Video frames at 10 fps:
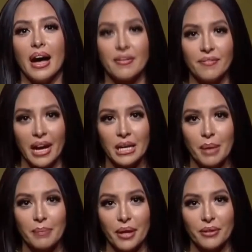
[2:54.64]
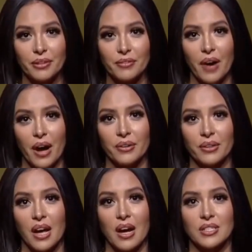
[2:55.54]
I invited my mother and
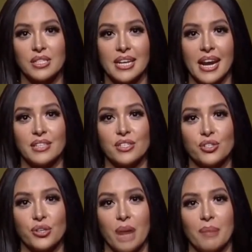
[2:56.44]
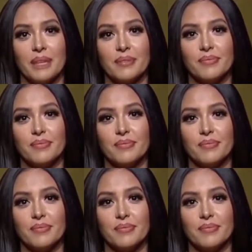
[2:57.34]
father-in-law to tonight's enshrinement